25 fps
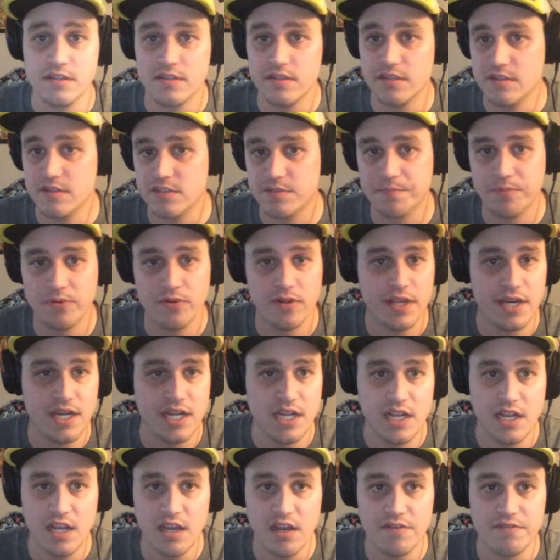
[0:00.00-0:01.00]
there's
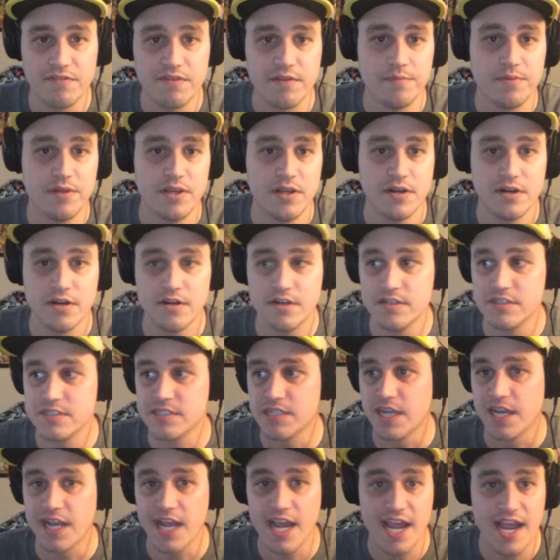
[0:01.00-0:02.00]
plenty of computers,
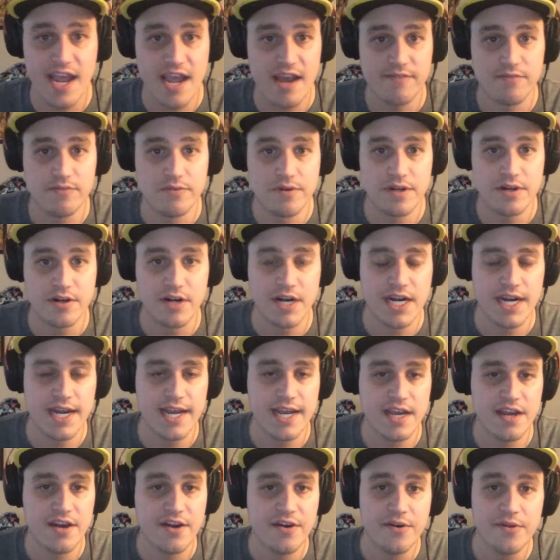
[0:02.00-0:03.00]
like I have one right
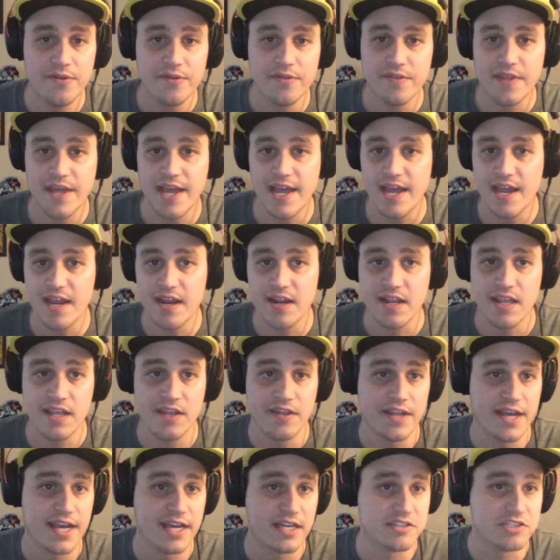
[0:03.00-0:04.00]
now that
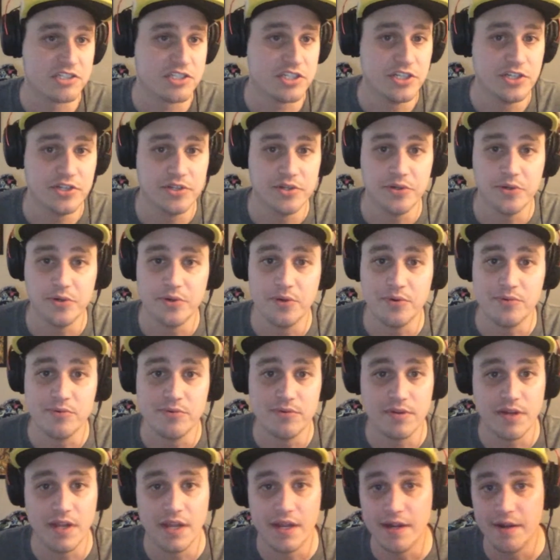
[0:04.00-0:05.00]
can last
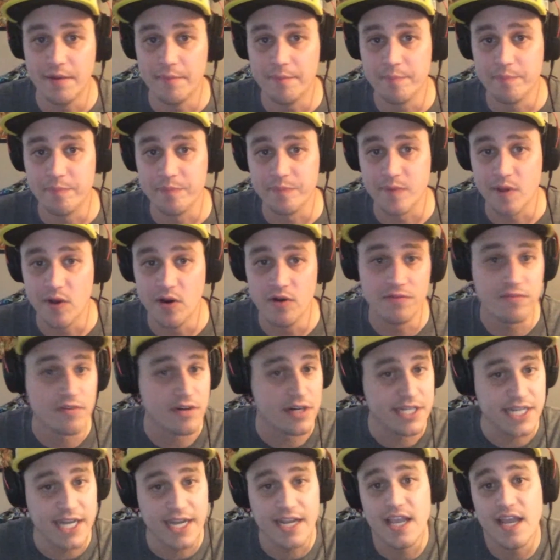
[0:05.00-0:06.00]
you over
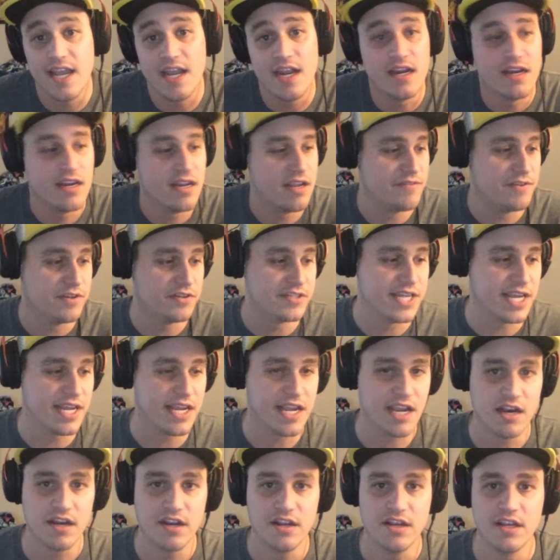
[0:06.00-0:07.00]
a decade if you
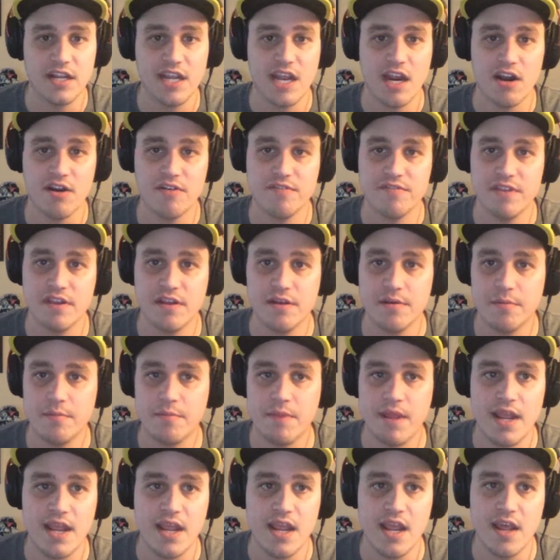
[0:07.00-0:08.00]
take good care of
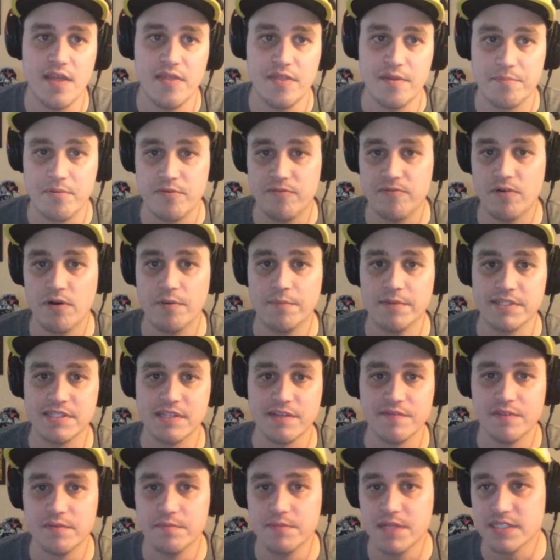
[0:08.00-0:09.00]
them, and the performance
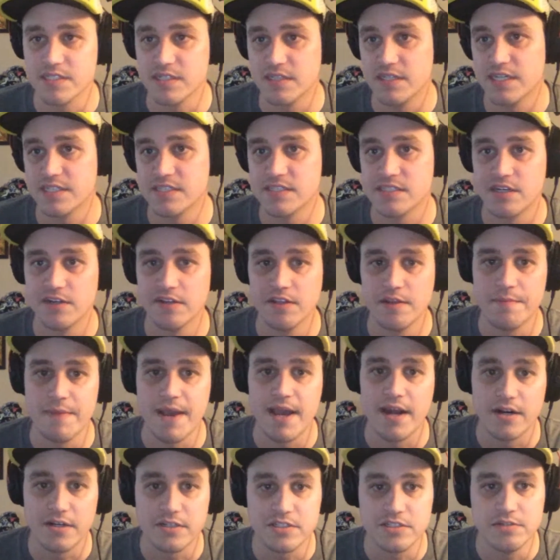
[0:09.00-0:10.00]
of them doesn't necessarily
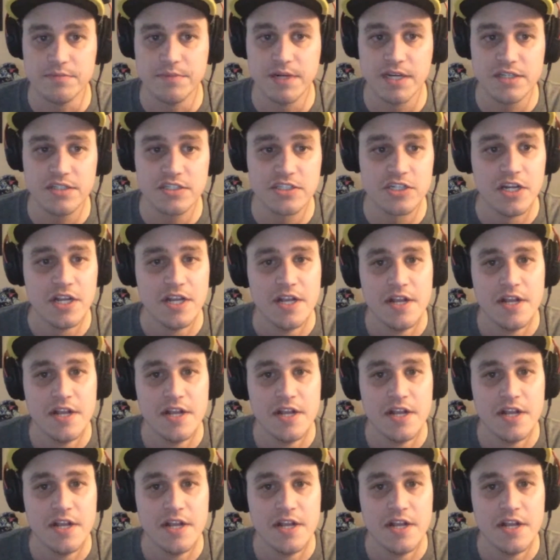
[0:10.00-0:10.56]
matter too much.